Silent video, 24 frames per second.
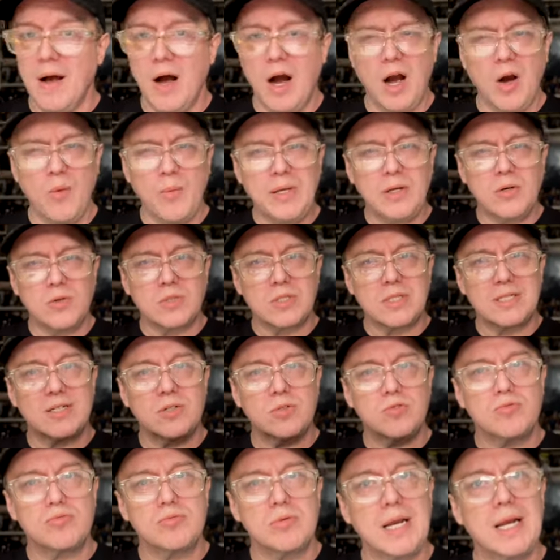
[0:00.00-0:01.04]
are we not
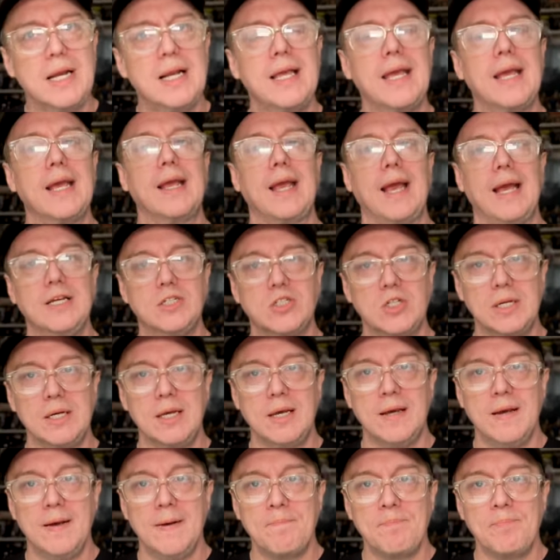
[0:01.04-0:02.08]
still really engaging
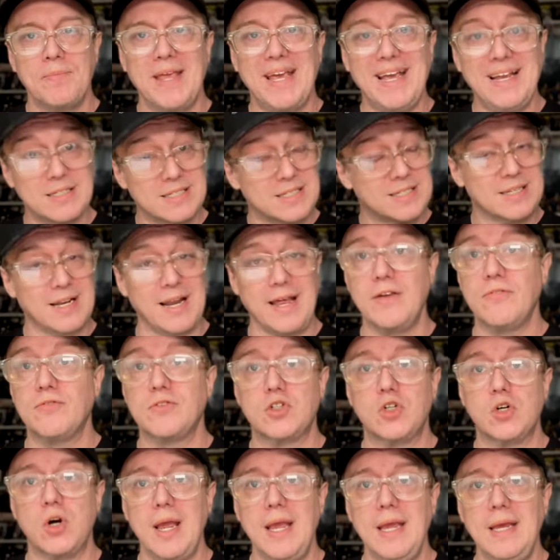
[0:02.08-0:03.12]
in a slave
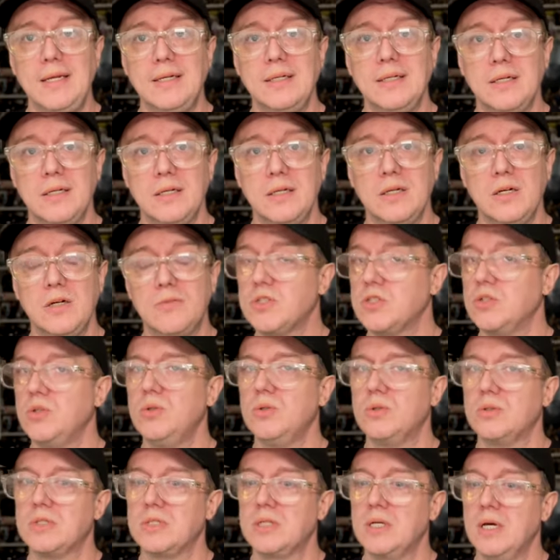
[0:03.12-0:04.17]
trade of
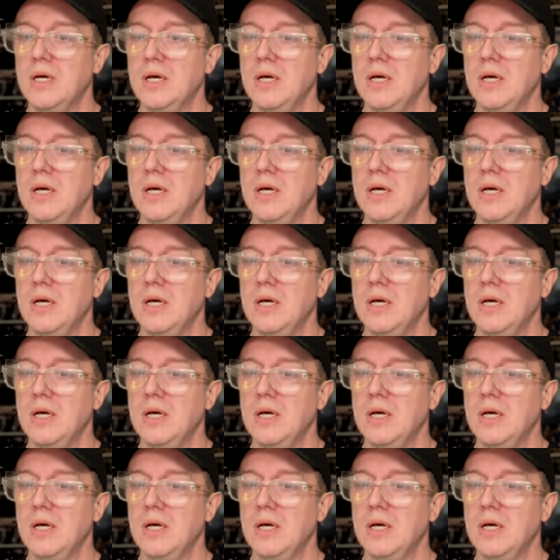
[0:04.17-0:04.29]
sorts?